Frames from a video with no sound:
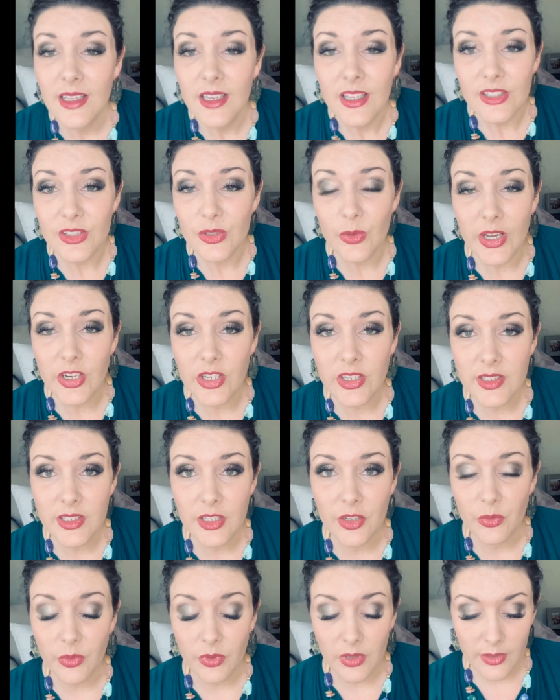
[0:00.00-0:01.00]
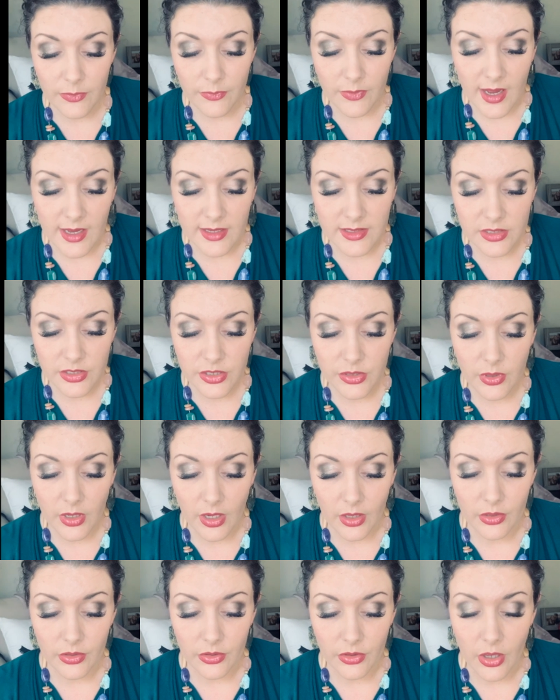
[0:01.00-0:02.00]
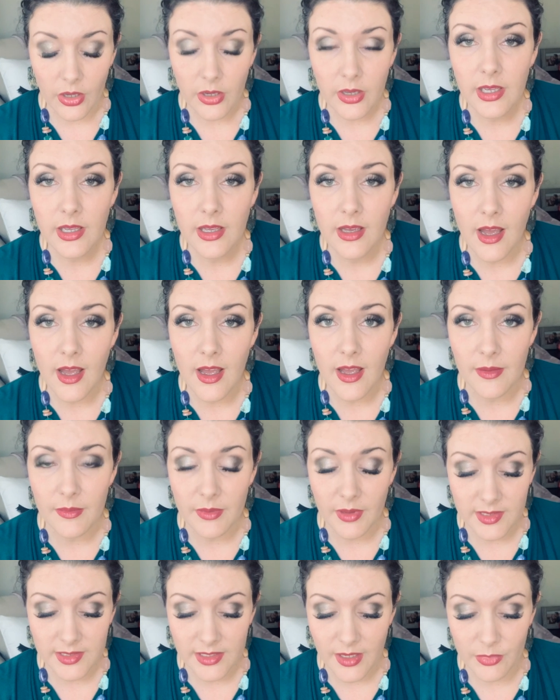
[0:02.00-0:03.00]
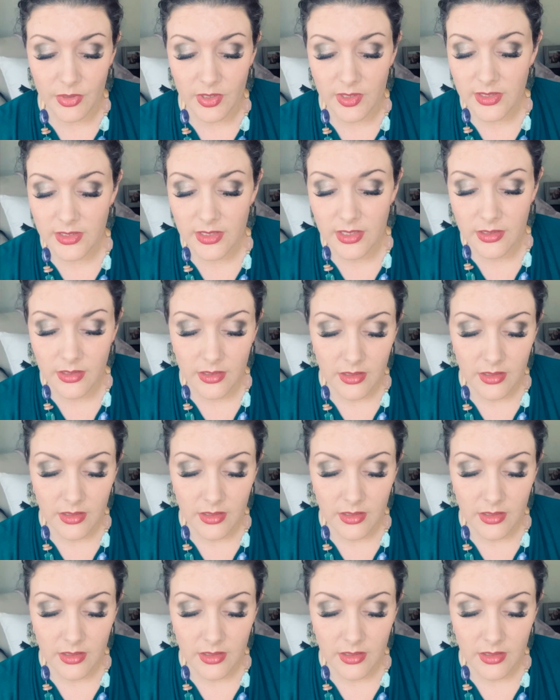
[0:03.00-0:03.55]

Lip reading: So I just did a really fast 2-color look because I'm just